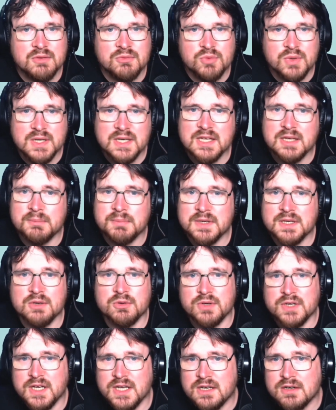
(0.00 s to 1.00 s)
really a big
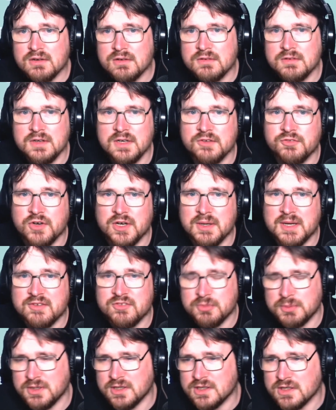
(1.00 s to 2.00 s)
creator, if I have
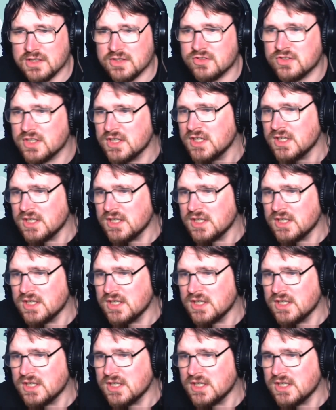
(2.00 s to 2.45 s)
to be honest.